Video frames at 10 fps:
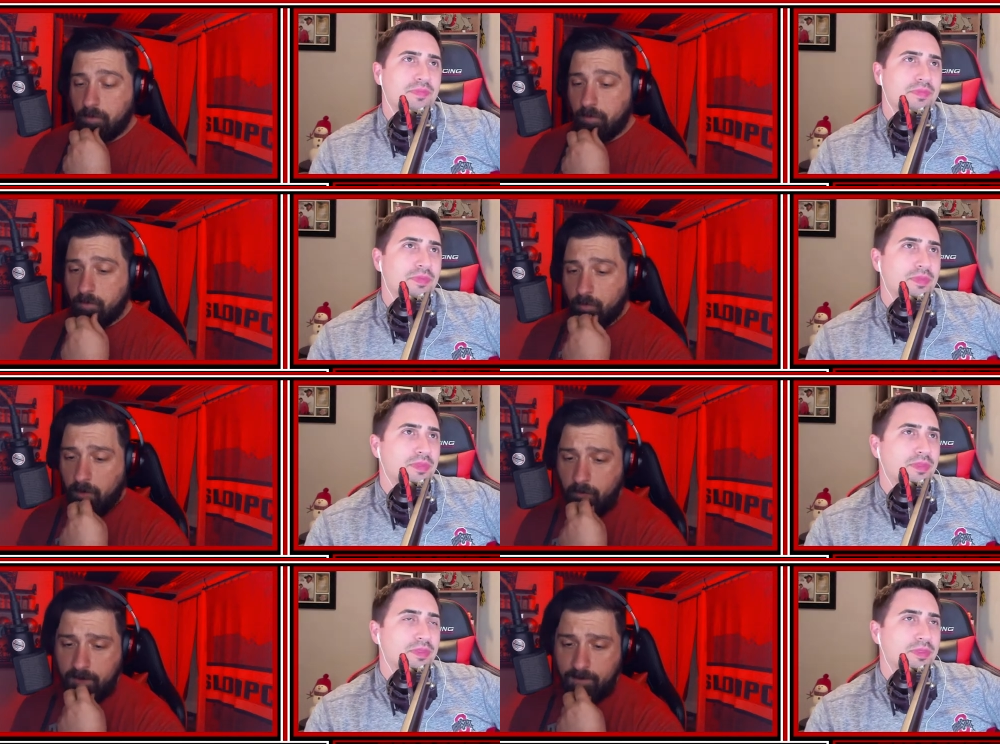Speaker 1: What,
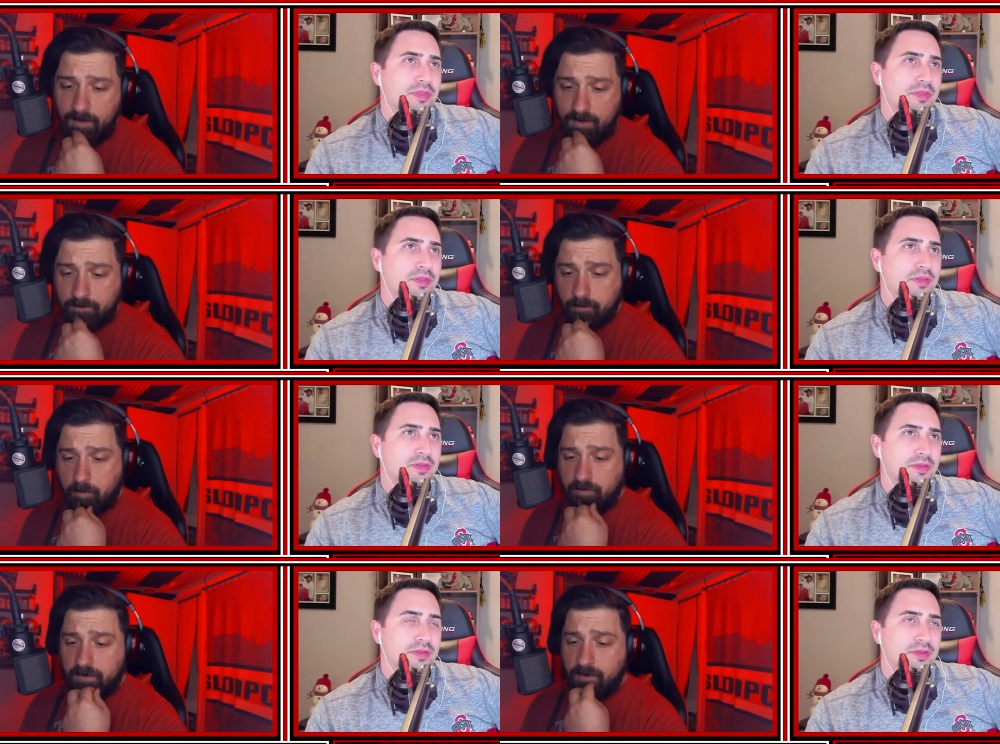what would you mean?
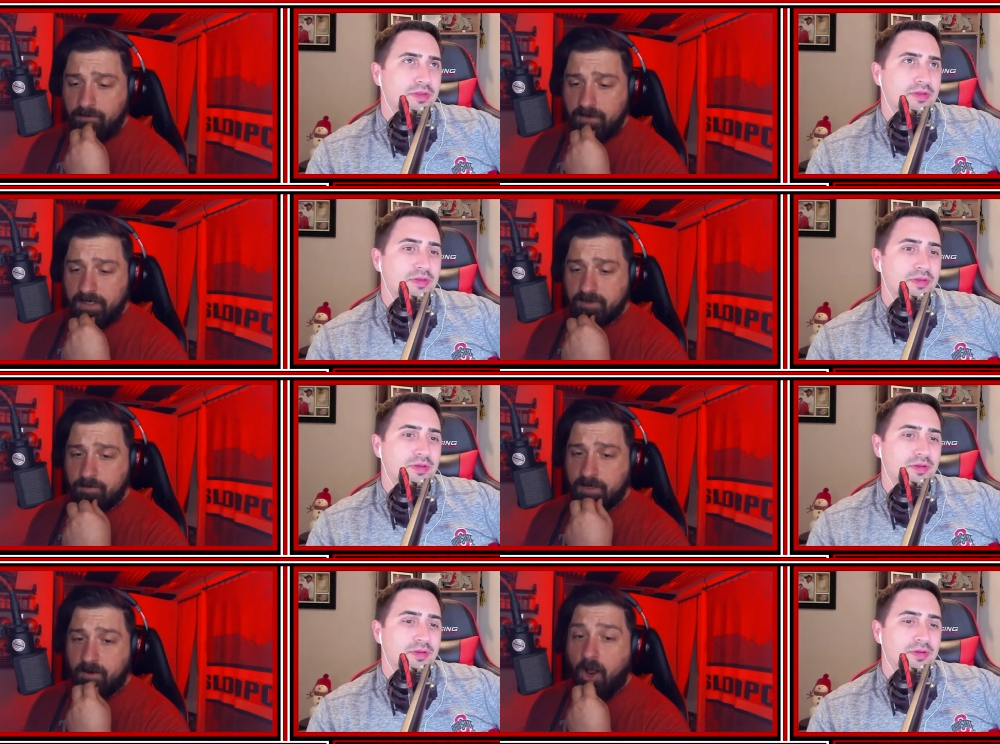What would the number
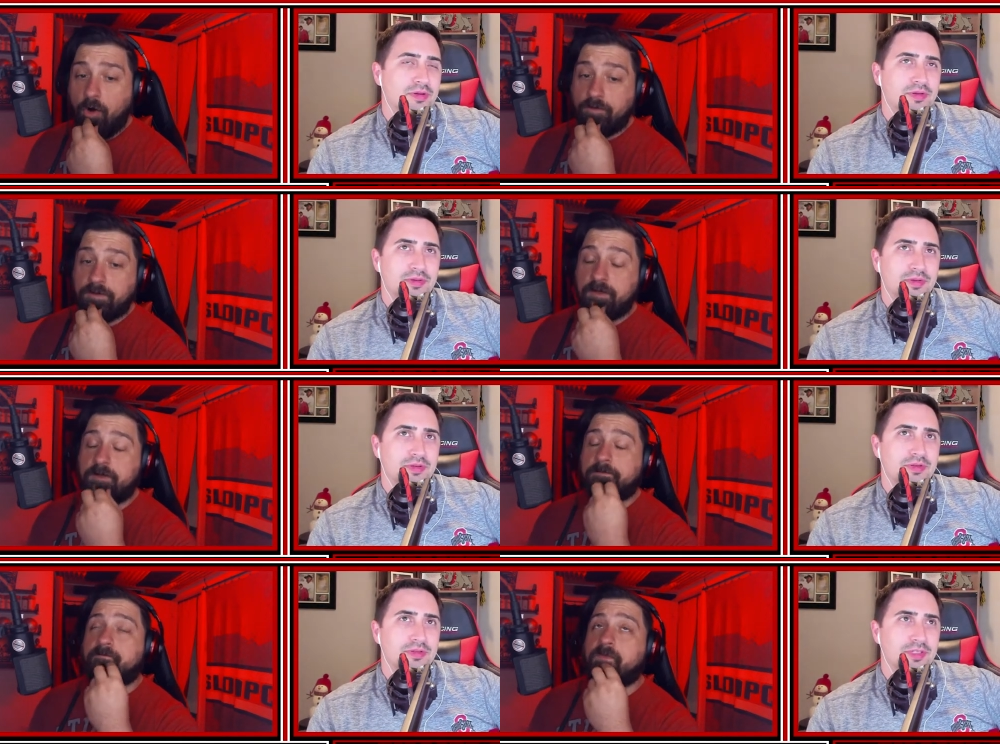need to be? Oh,
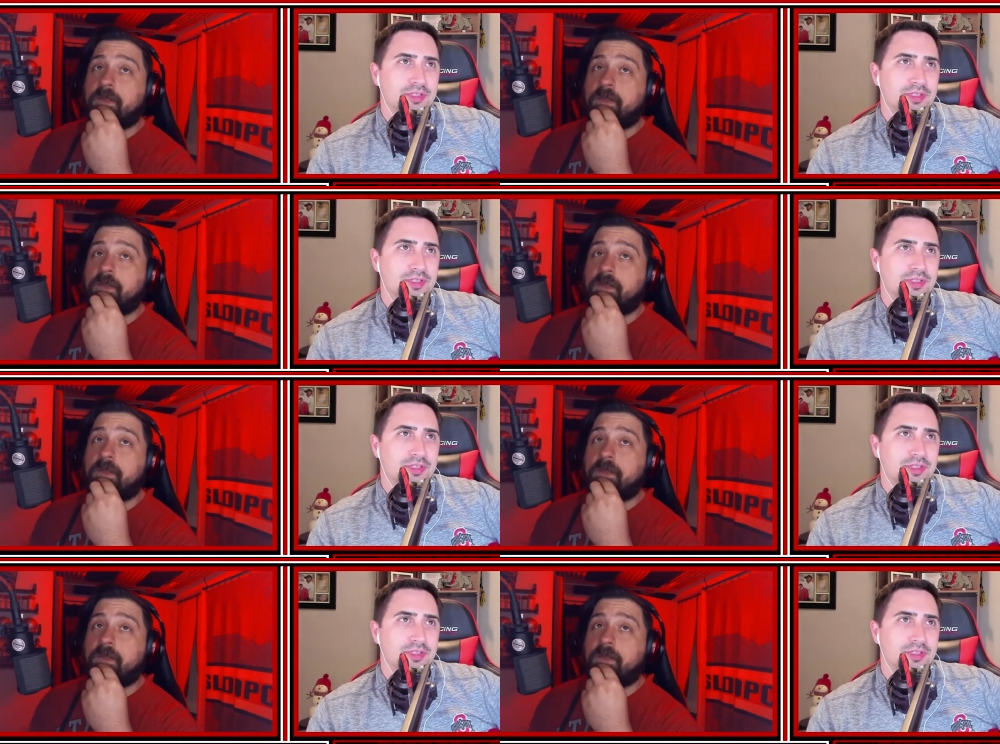to